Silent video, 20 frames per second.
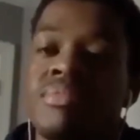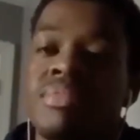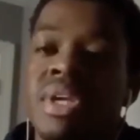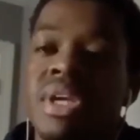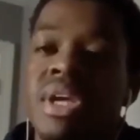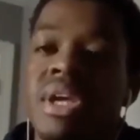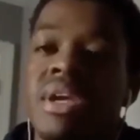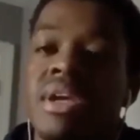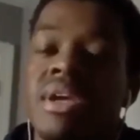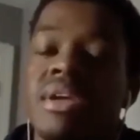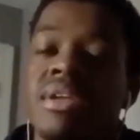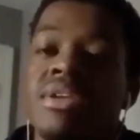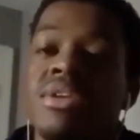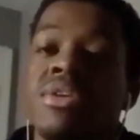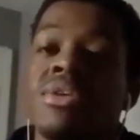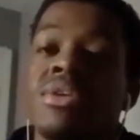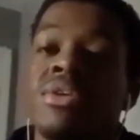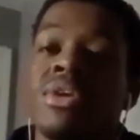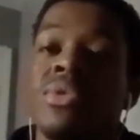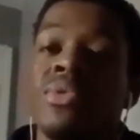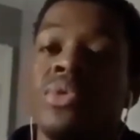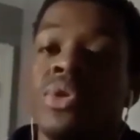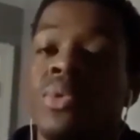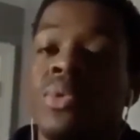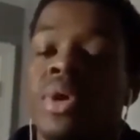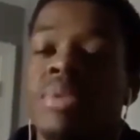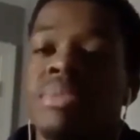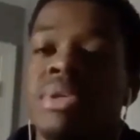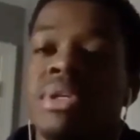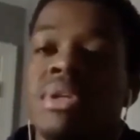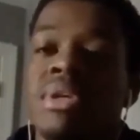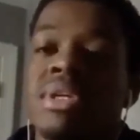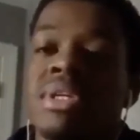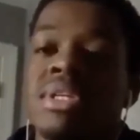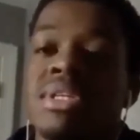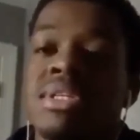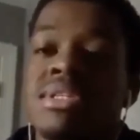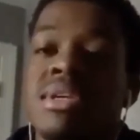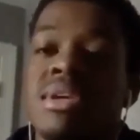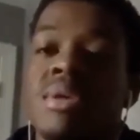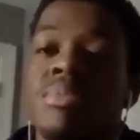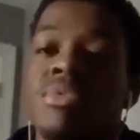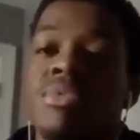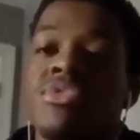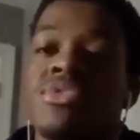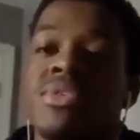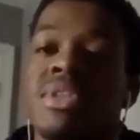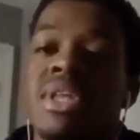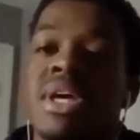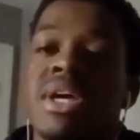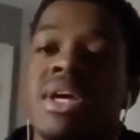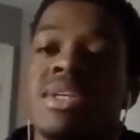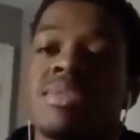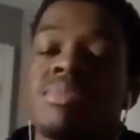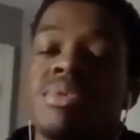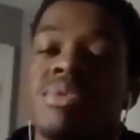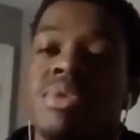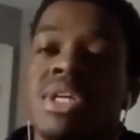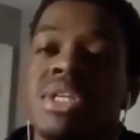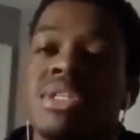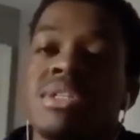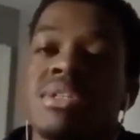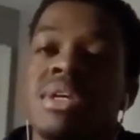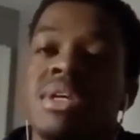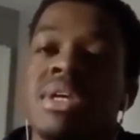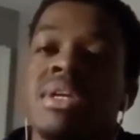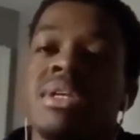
and you want to be looking to sell before that expiration date.